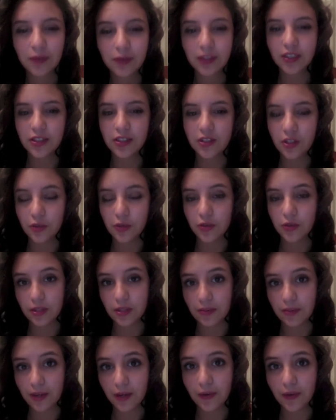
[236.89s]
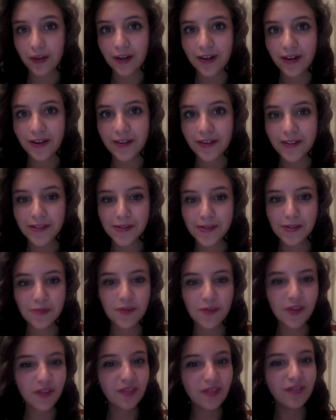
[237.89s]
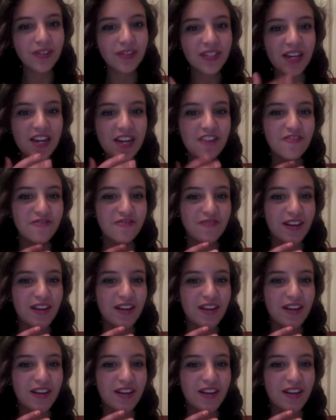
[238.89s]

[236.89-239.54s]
what to do with the penguin. So the penguin was kind of my